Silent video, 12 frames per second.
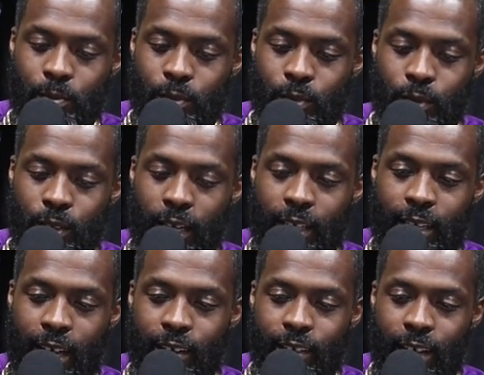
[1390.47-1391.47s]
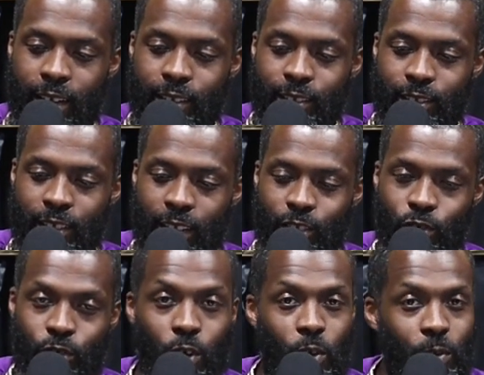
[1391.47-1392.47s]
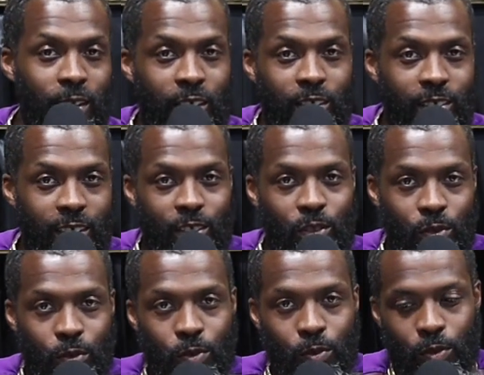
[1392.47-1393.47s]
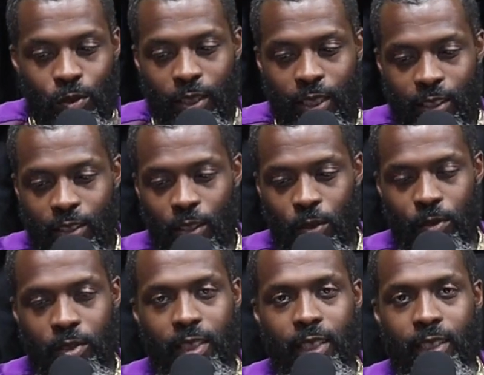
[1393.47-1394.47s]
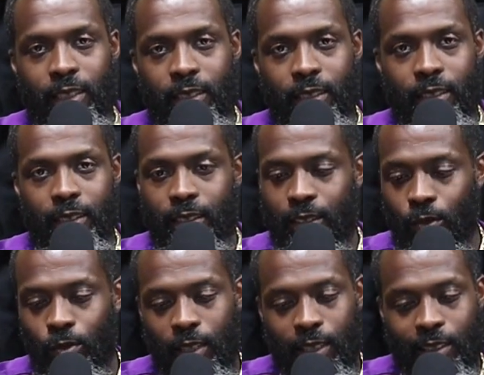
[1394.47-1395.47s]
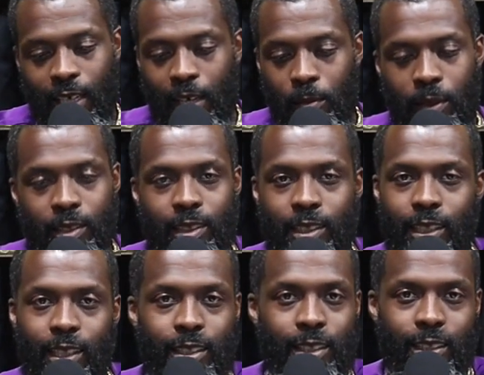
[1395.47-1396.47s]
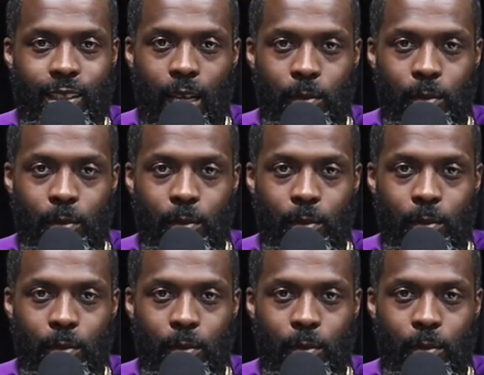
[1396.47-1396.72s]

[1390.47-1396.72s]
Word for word: that, that strong energy that you use to get to those things, use that same energy to get to the Sabbath.